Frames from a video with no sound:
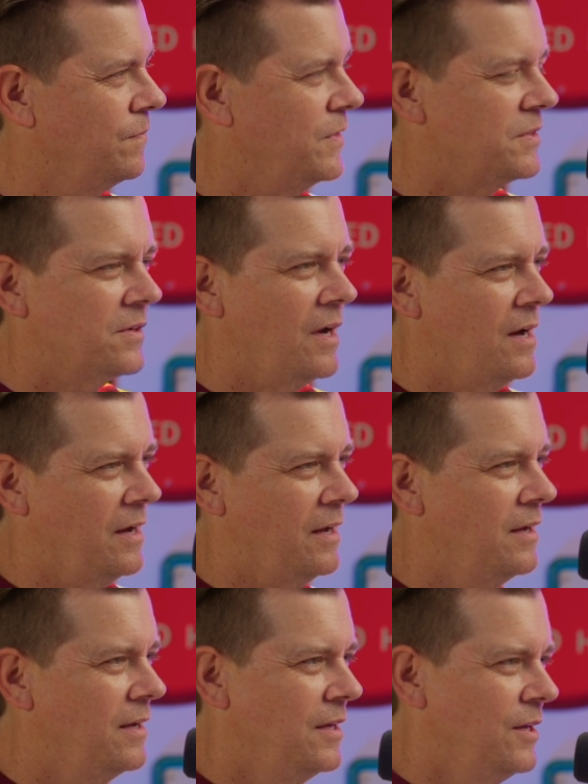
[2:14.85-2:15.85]
this
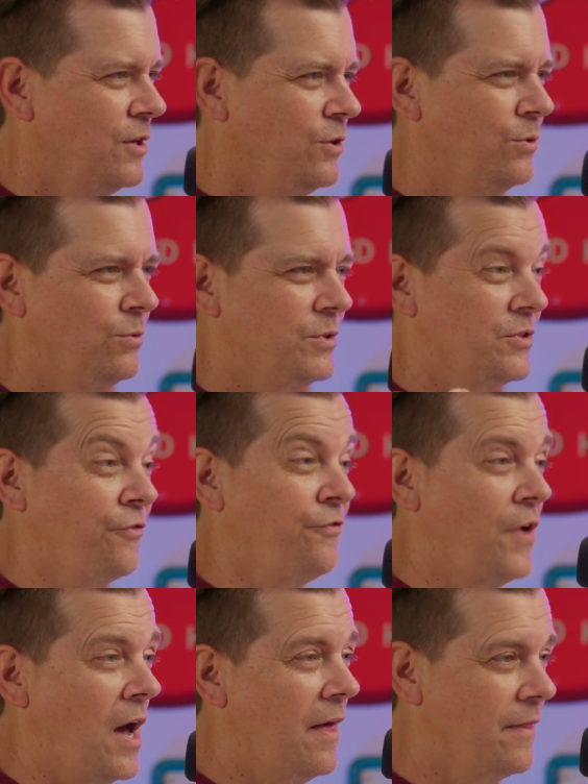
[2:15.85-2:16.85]
guy who was a
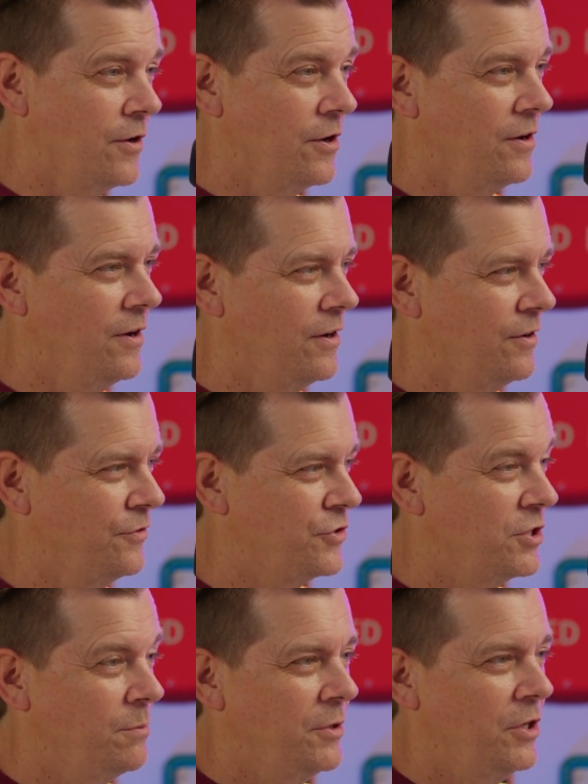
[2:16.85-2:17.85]
father of
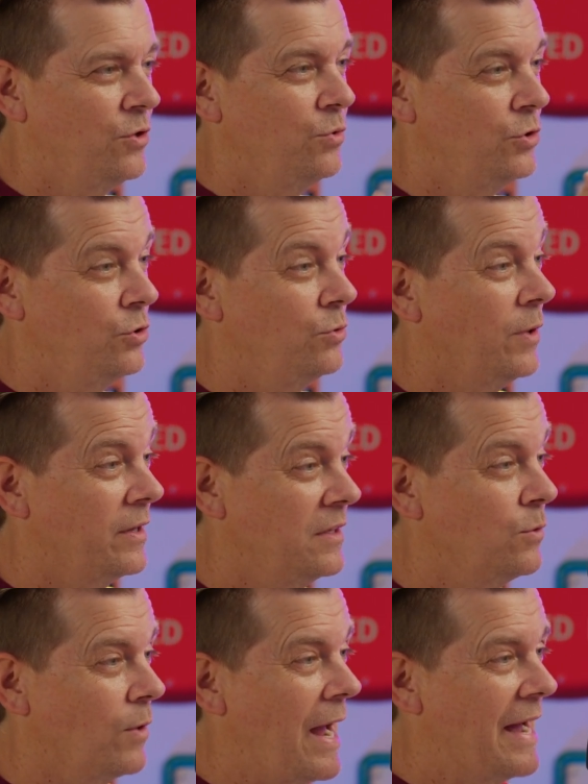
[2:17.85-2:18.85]
somebody who I
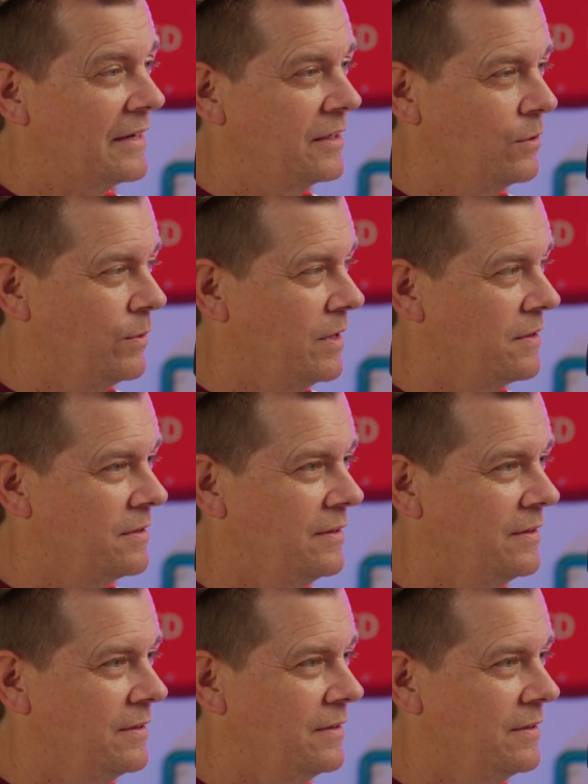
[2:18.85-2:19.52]
think were acting with,